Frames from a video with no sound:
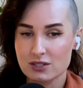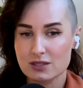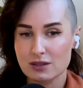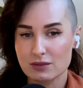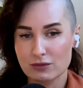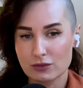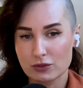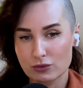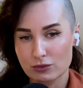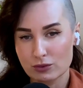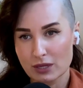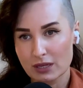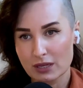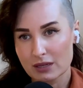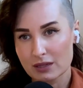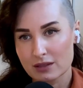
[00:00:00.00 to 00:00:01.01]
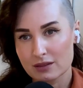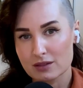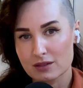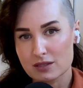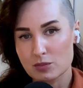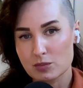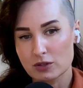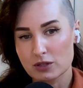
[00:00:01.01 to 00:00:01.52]
I view the
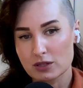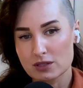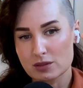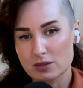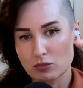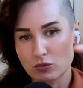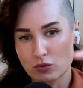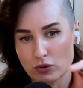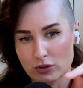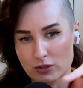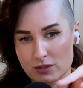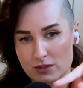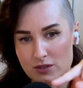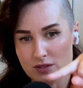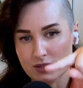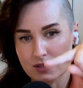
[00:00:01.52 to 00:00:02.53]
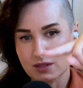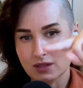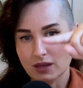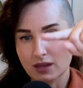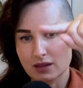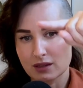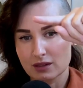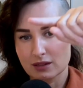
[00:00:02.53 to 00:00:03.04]
experience more as this
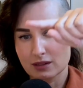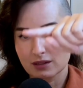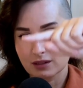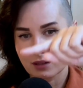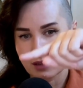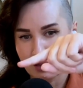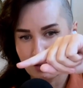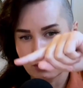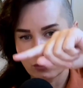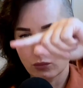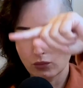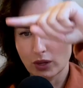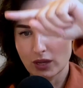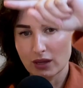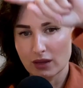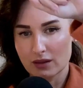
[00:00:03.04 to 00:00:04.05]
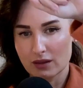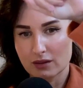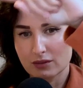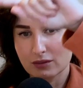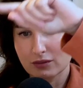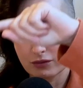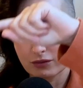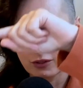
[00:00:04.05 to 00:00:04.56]
like kind of
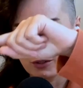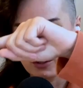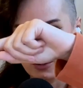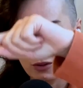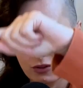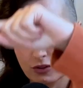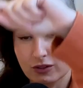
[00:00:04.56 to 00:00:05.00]
wave, you're